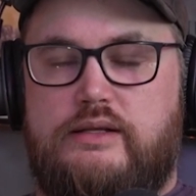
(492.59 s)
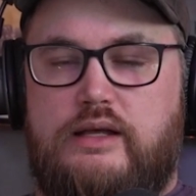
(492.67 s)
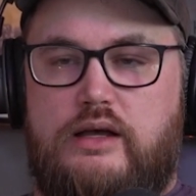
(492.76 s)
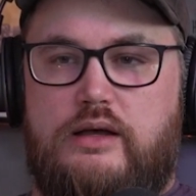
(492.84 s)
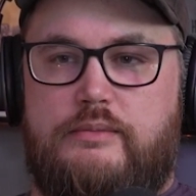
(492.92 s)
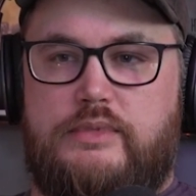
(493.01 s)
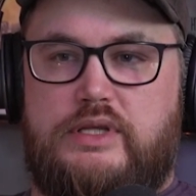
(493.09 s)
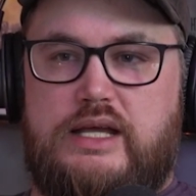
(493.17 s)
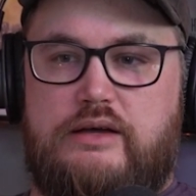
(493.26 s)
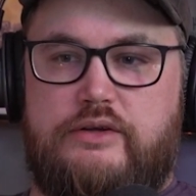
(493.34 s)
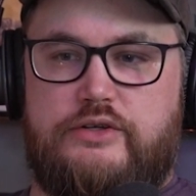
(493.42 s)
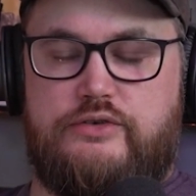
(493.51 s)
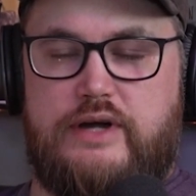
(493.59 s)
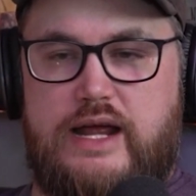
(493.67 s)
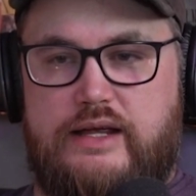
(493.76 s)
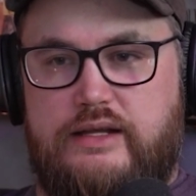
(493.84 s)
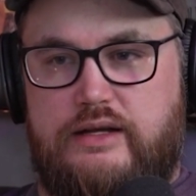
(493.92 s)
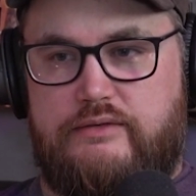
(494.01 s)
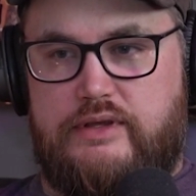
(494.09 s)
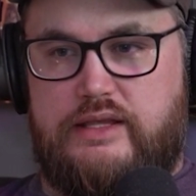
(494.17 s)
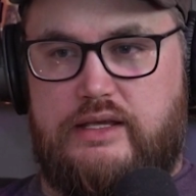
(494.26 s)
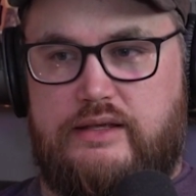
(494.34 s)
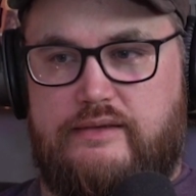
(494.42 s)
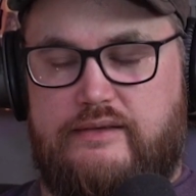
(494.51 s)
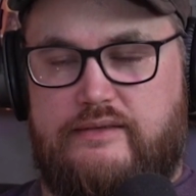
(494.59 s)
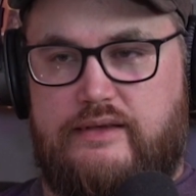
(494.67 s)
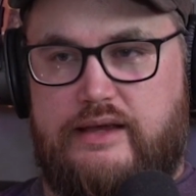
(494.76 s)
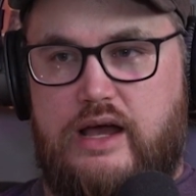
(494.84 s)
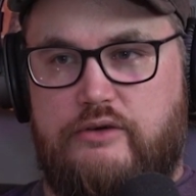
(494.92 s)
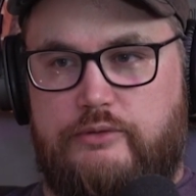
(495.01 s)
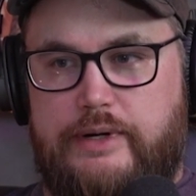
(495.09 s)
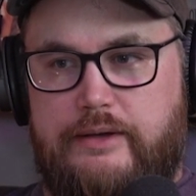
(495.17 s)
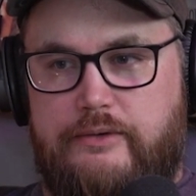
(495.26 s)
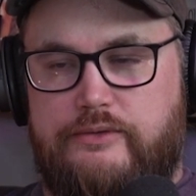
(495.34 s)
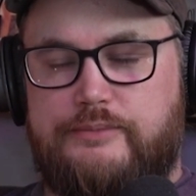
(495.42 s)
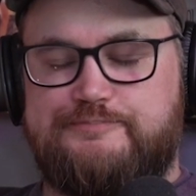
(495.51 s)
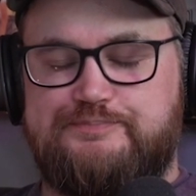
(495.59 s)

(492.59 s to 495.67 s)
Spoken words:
down a track and everything. It's like on rails,